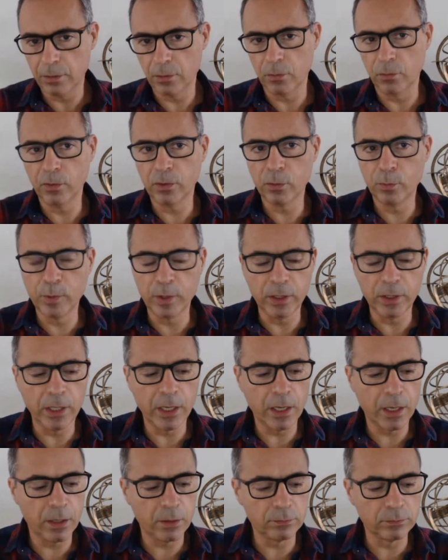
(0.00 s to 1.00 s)
will be
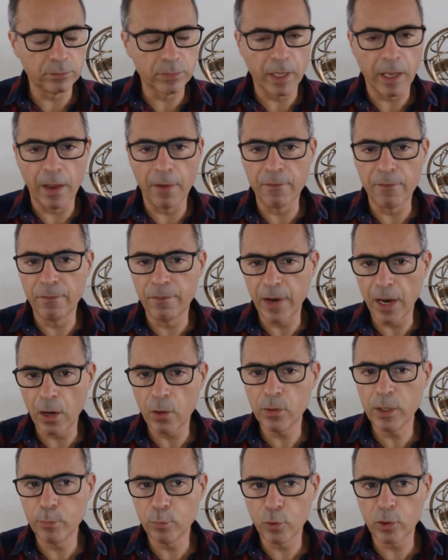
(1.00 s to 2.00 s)
a
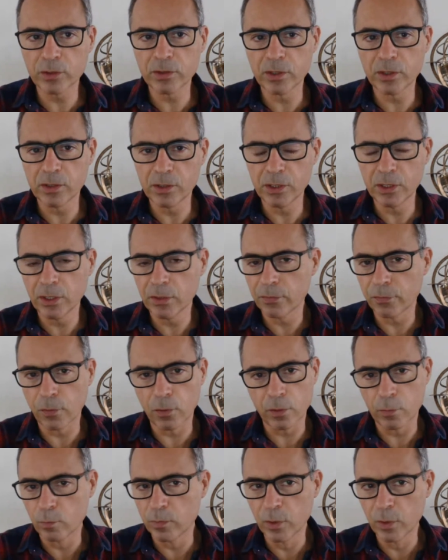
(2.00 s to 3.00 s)
very important year
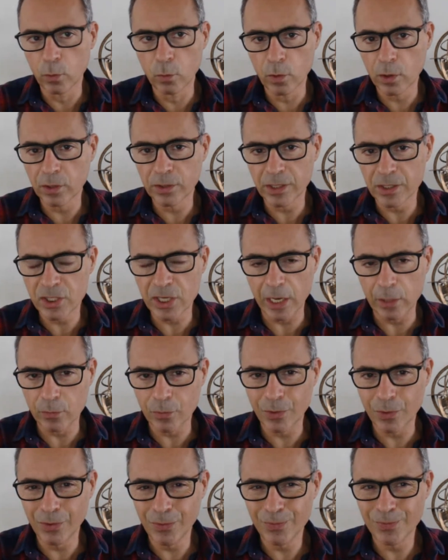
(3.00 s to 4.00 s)
for the world in
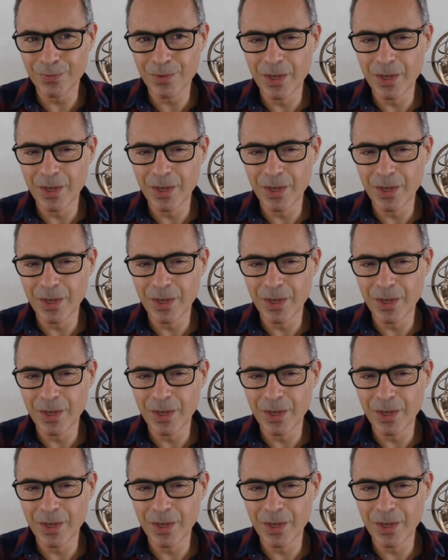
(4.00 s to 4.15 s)
general,